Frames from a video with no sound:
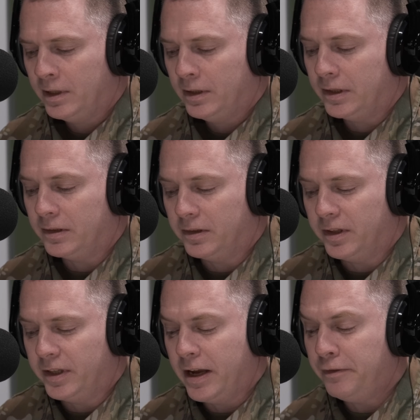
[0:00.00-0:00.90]

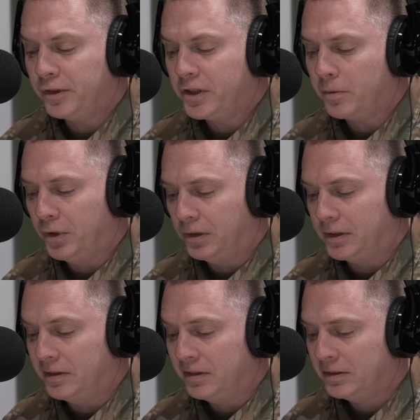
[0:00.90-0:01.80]
The effort to
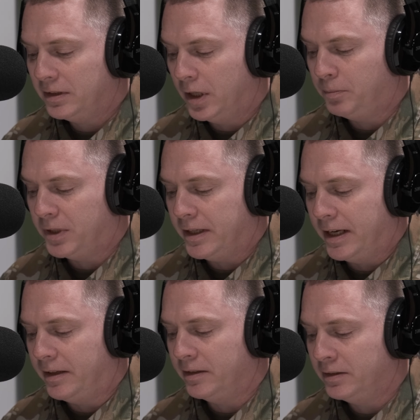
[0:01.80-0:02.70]
build
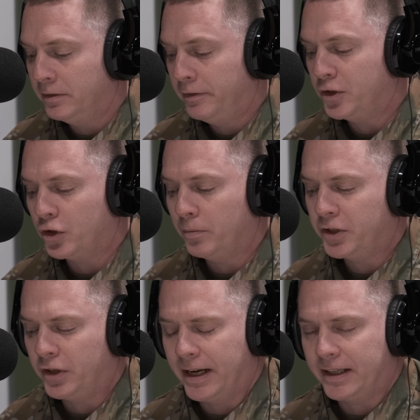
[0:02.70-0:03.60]
up-to-date Future
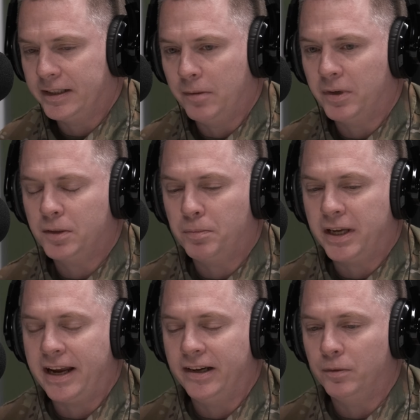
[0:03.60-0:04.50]
Mission academics
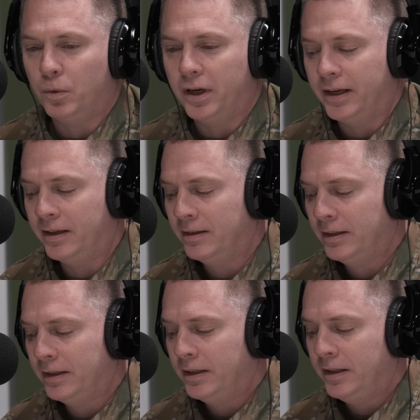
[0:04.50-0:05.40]
began when
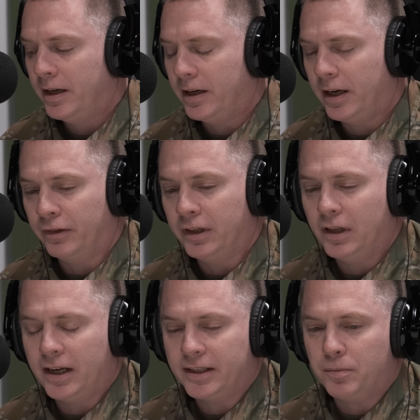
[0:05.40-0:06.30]
I
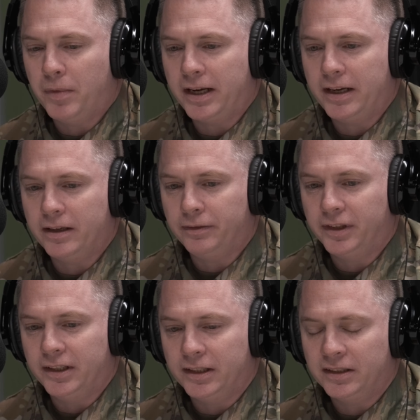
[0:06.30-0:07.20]
realized many of
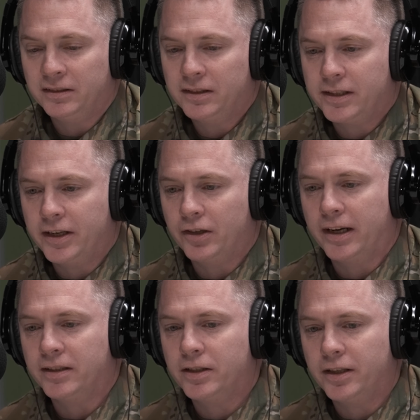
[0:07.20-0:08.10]
the senior
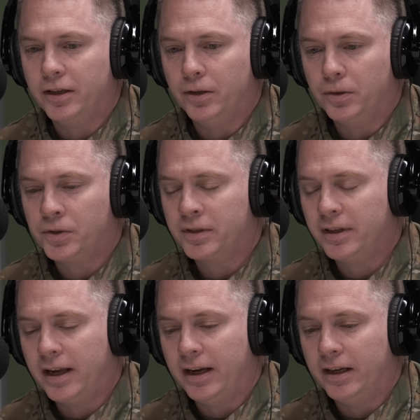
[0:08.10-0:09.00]
NCOs
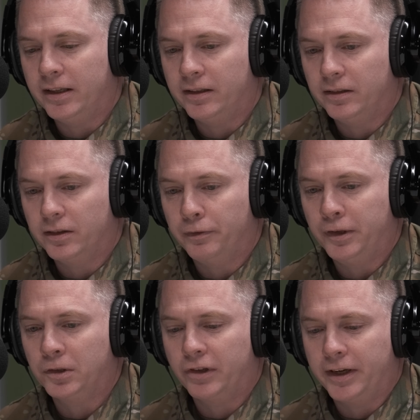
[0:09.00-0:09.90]
and the
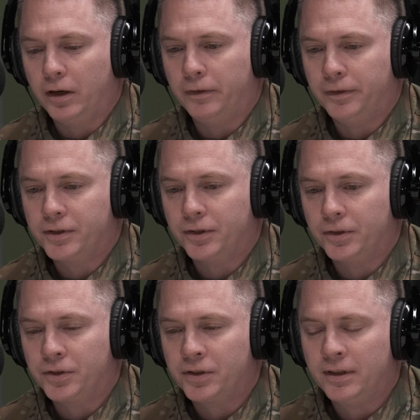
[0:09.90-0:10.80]
field grade
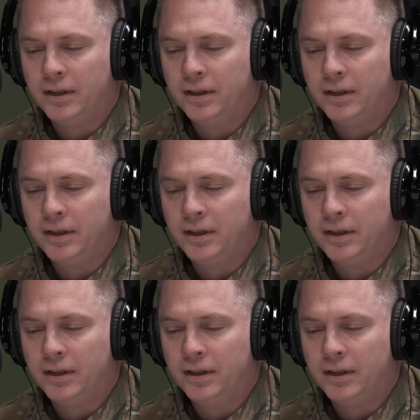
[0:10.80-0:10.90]
officers